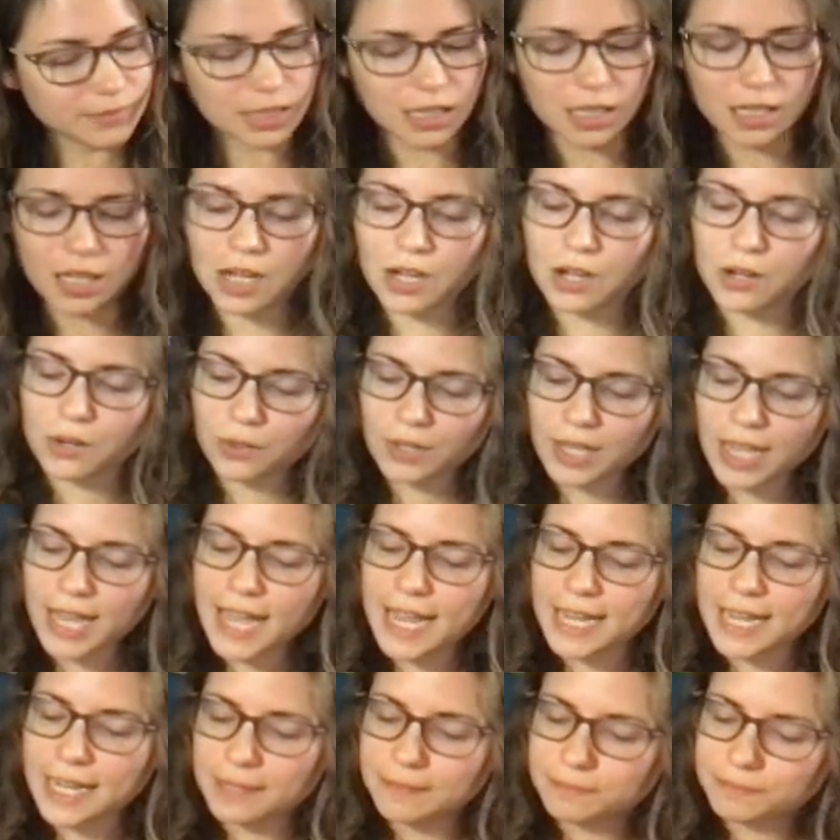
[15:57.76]

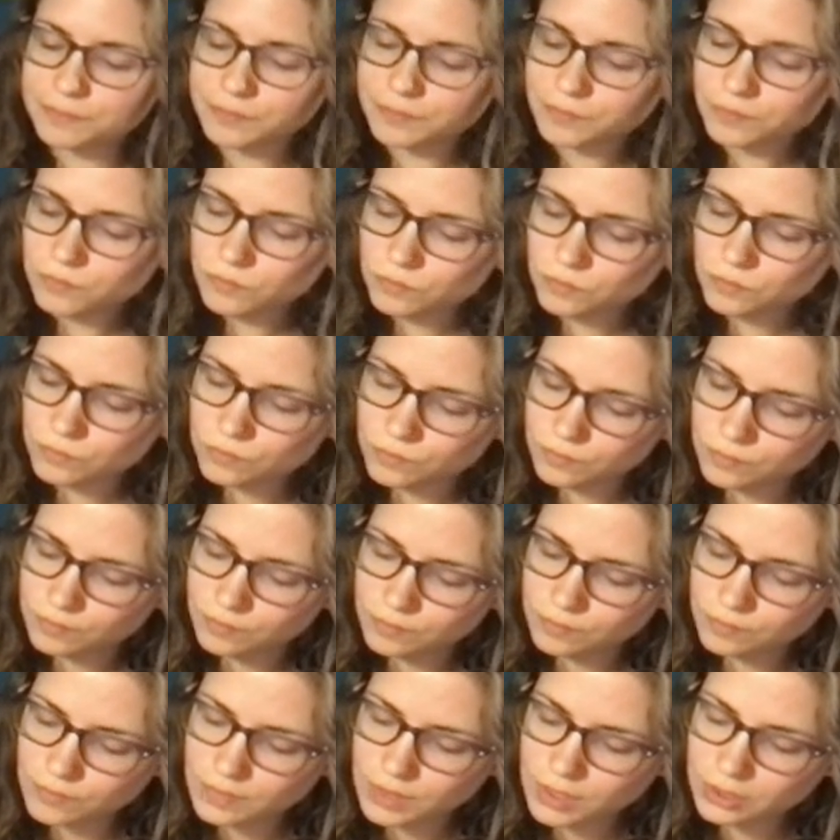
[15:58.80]
Okay.
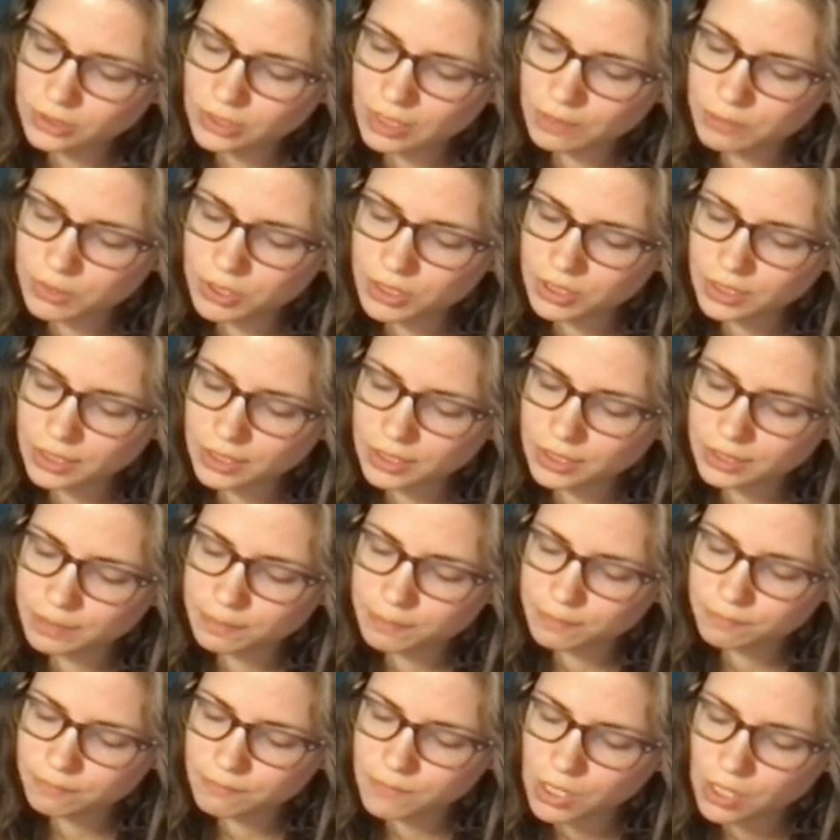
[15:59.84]
So I'm just gonna
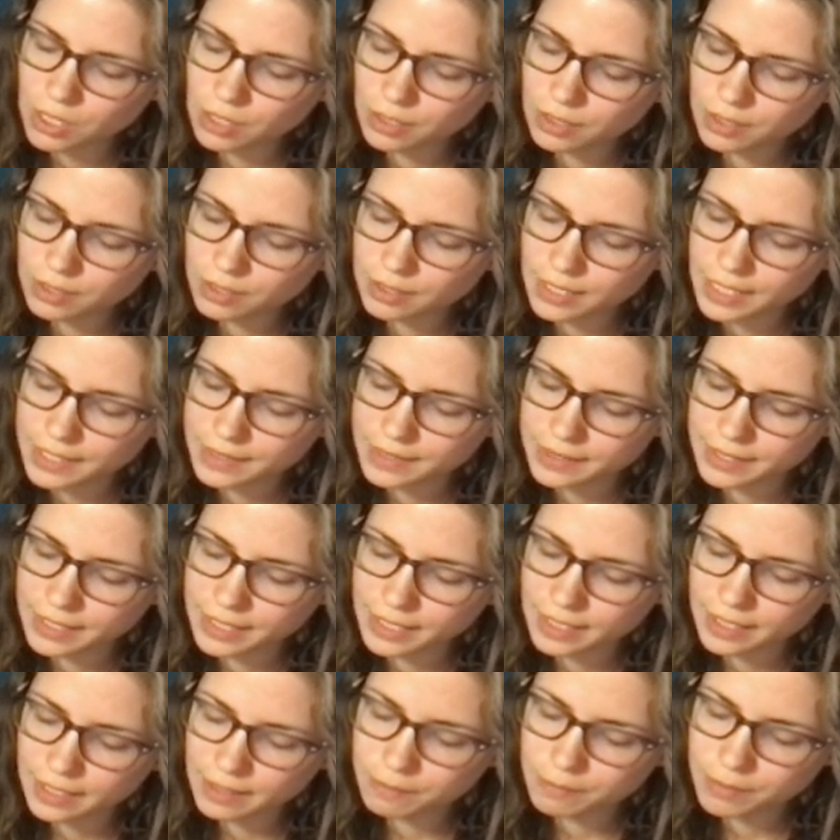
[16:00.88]
mark that
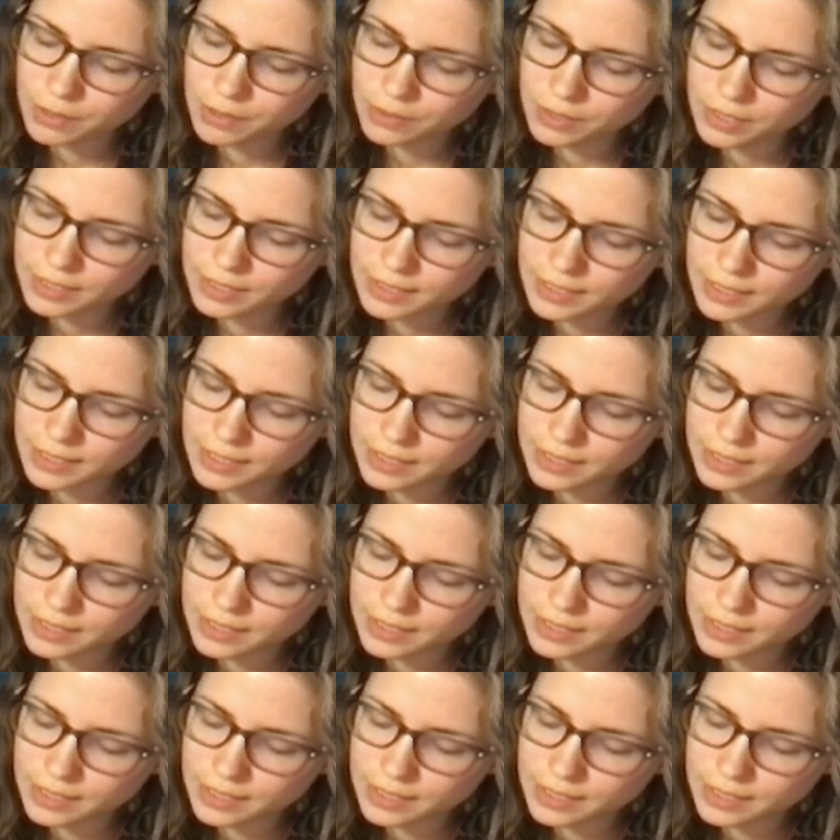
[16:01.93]
the bonus is